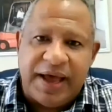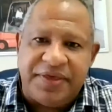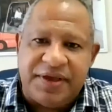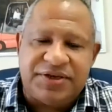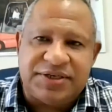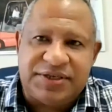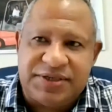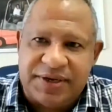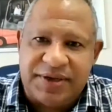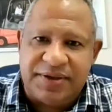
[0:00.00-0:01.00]
I think just
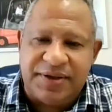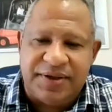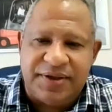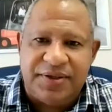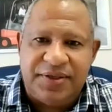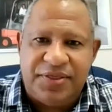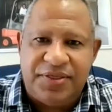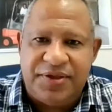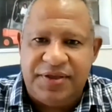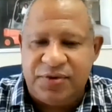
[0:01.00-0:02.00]

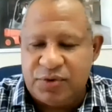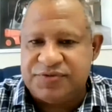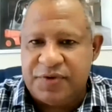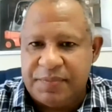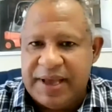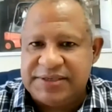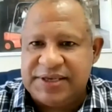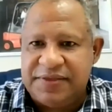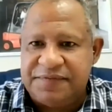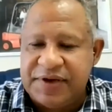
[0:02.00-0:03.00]
3 thoughts from my
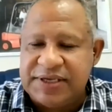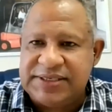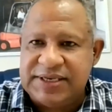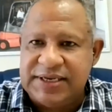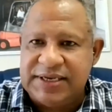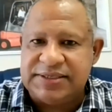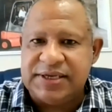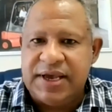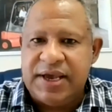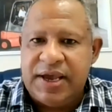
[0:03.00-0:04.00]
side. The first is,
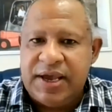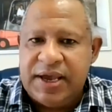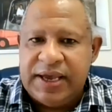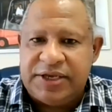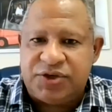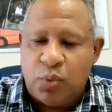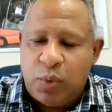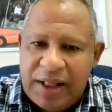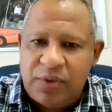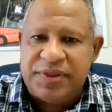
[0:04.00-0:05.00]
it's
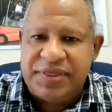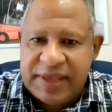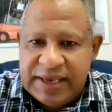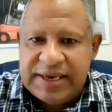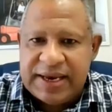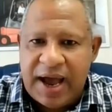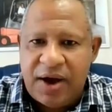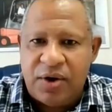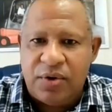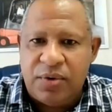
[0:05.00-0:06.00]
well within
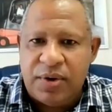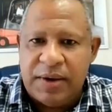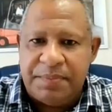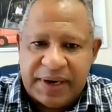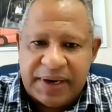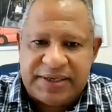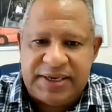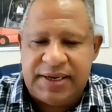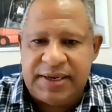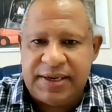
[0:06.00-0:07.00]
our
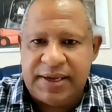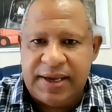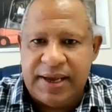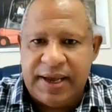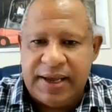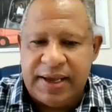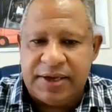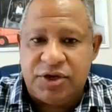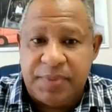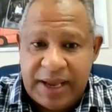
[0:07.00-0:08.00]
ability
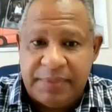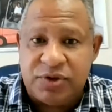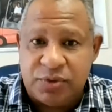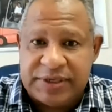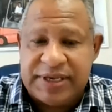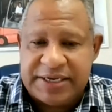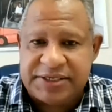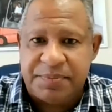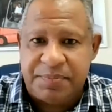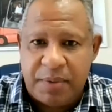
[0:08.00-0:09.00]
to be able to address
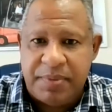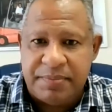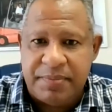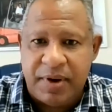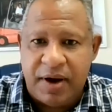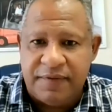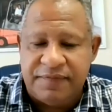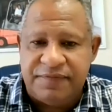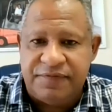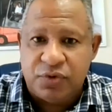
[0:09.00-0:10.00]
the problem
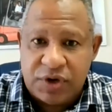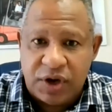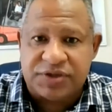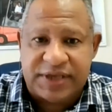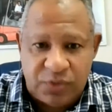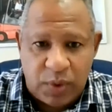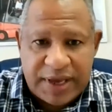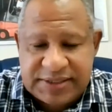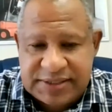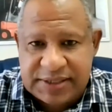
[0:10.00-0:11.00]
of food loss and
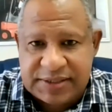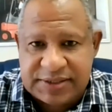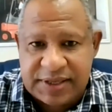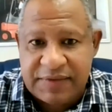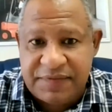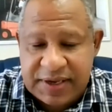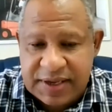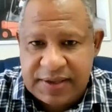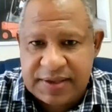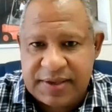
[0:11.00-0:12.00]
waste in South Africa.